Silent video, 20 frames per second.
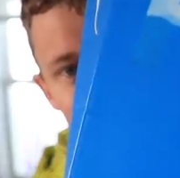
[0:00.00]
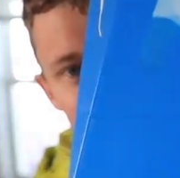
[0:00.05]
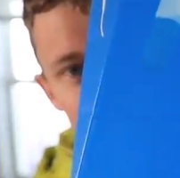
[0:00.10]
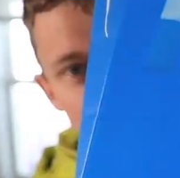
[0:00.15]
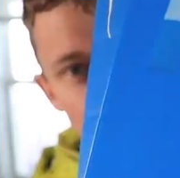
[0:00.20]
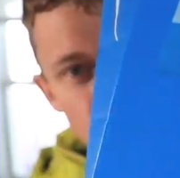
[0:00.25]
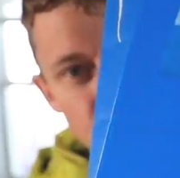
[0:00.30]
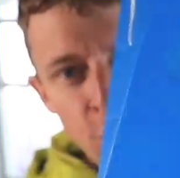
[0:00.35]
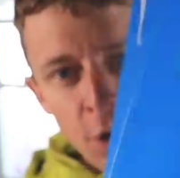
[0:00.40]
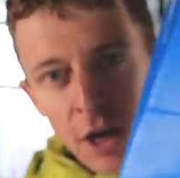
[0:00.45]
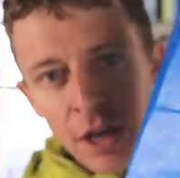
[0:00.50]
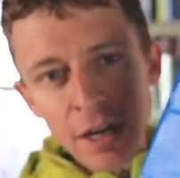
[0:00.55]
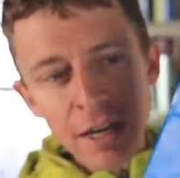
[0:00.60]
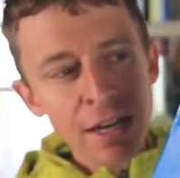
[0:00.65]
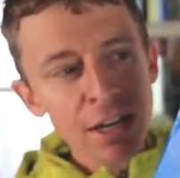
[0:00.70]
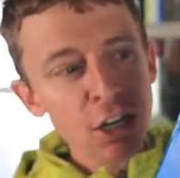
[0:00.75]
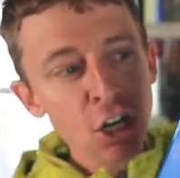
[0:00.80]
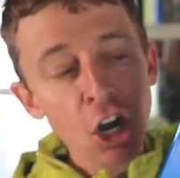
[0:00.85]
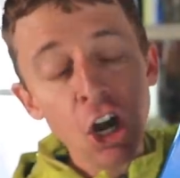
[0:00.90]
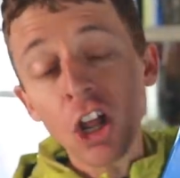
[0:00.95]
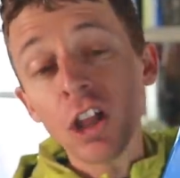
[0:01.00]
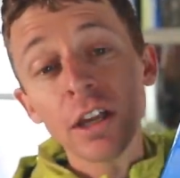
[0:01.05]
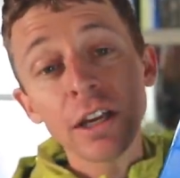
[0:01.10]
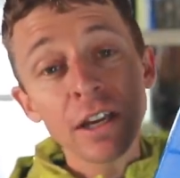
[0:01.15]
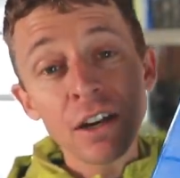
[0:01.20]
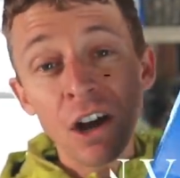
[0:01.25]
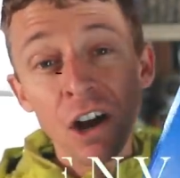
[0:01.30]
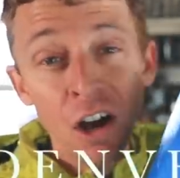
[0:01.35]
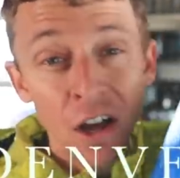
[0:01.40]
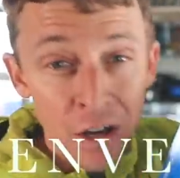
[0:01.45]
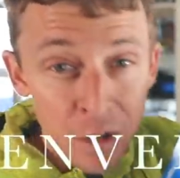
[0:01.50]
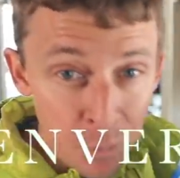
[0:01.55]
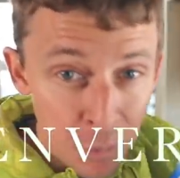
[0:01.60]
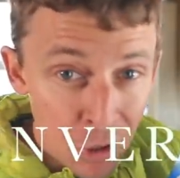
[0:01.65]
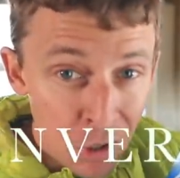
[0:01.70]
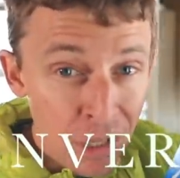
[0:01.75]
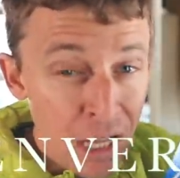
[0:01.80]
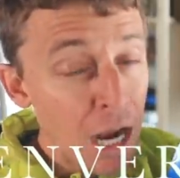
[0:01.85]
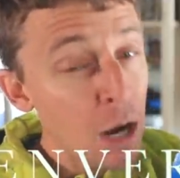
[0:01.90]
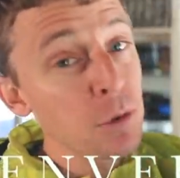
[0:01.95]
Getting the run in, calling an
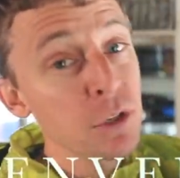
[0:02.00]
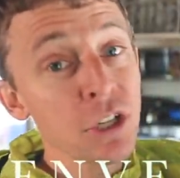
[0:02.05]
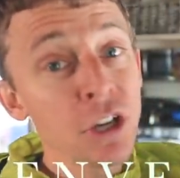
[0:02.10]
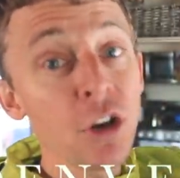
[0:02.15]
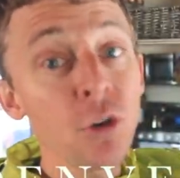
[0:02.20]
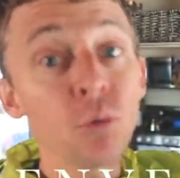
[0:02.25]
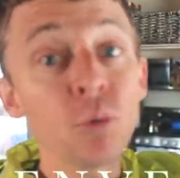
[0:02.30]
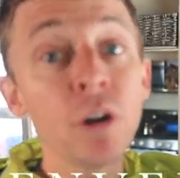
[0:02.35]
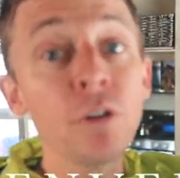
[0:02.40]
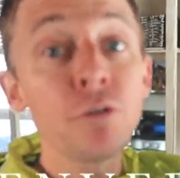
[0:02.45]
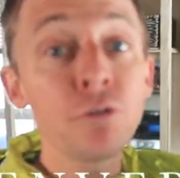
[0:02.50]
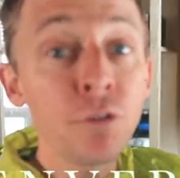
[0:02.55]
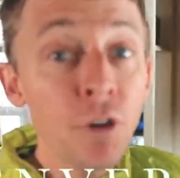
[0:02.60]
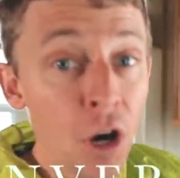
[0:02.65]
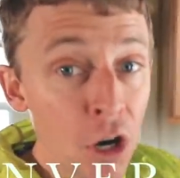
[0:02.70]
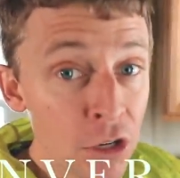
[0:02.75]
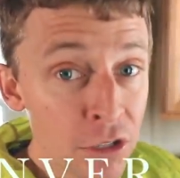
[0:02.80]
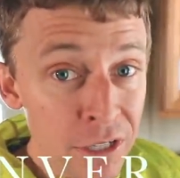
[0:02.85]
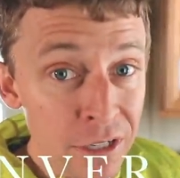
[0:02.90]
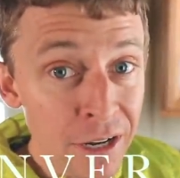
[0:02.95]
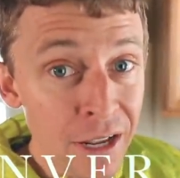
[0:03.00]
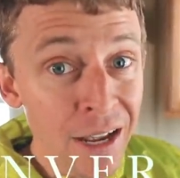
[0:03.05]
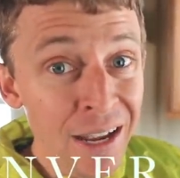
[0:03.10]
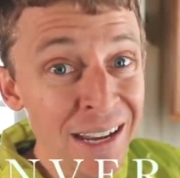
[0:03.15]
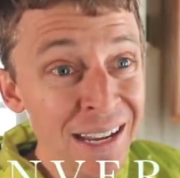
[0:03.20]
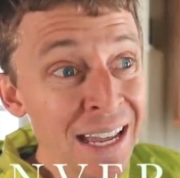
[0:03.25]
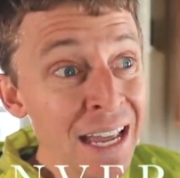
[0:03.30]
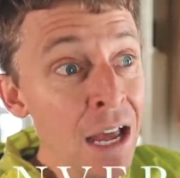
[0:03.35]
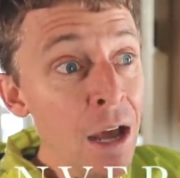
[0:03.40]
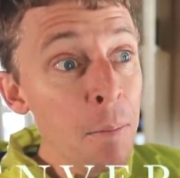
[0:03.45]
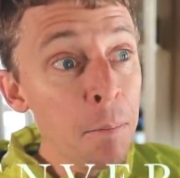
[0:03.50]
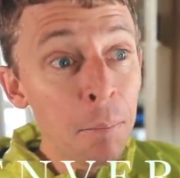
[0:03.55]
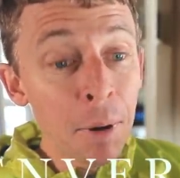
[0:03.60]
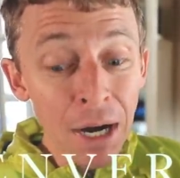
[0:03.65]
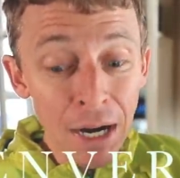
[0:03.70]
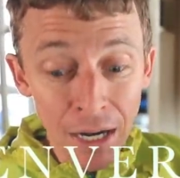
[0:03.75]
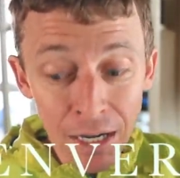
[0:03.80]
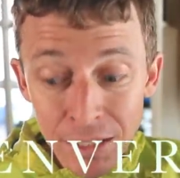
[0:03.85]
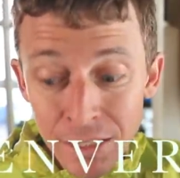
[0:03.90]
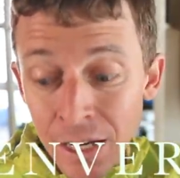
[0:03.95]
audible. I was going to run far today,
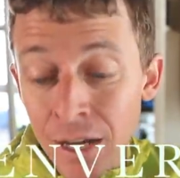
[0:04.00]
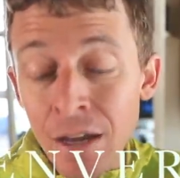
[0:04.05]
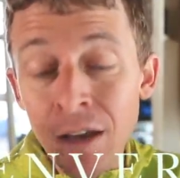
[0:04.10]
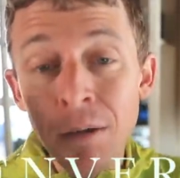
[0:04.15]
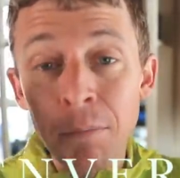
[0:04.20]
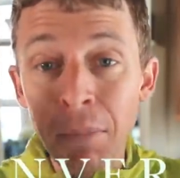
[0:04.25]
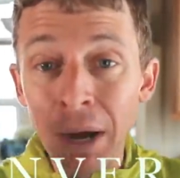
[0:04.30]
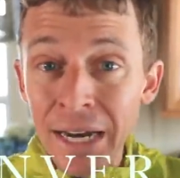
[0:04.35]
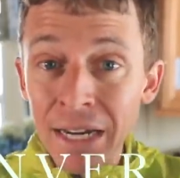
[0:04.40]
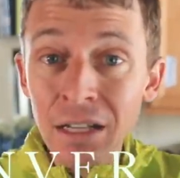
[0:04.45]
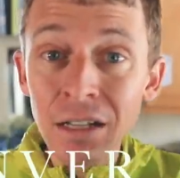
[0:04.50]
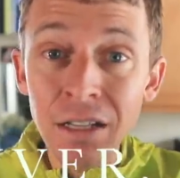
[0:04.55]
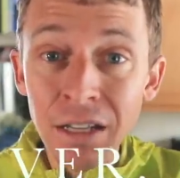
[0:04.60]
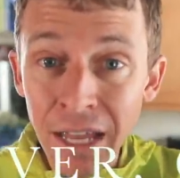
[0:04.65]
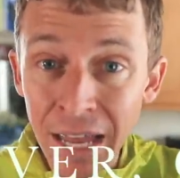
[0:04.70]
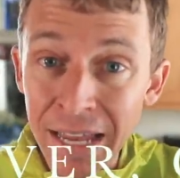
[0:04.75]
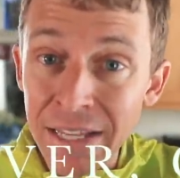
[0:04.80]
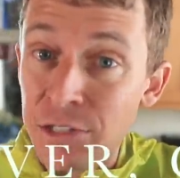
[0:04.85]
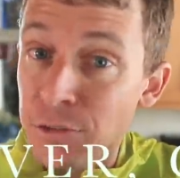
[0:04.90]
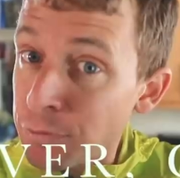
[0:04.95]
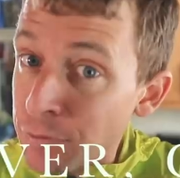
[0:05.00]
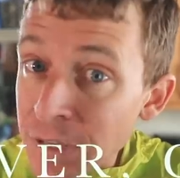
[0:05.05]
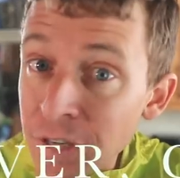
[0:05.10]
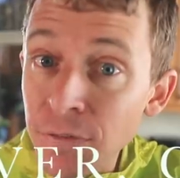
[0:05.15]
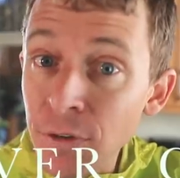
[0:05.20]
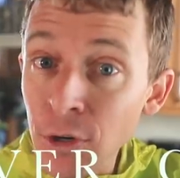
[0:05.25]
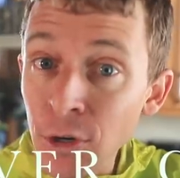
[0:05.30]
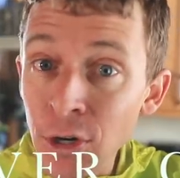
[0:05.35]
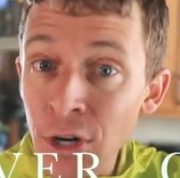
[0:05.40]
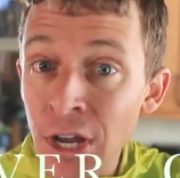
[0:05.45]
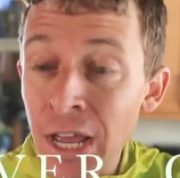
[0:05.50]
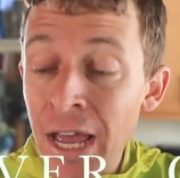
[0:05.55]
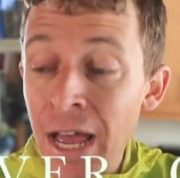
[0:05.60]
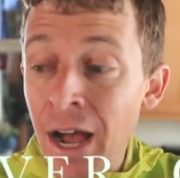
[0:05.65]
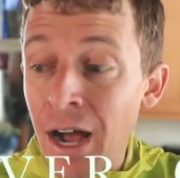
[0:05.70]
but Michael has a fever.